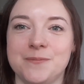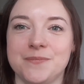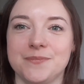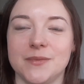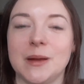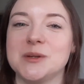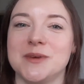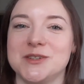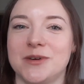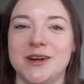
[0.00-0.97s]
And that was my
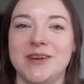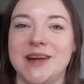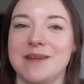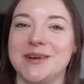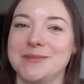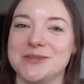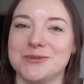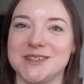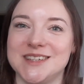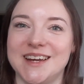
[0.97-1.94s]
story. I don't really have very much more
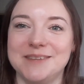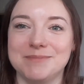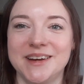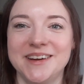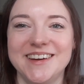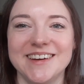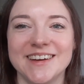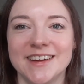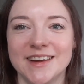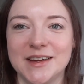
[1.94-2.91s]
to say.
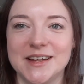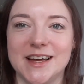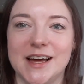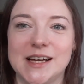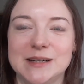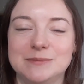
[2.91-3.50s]
But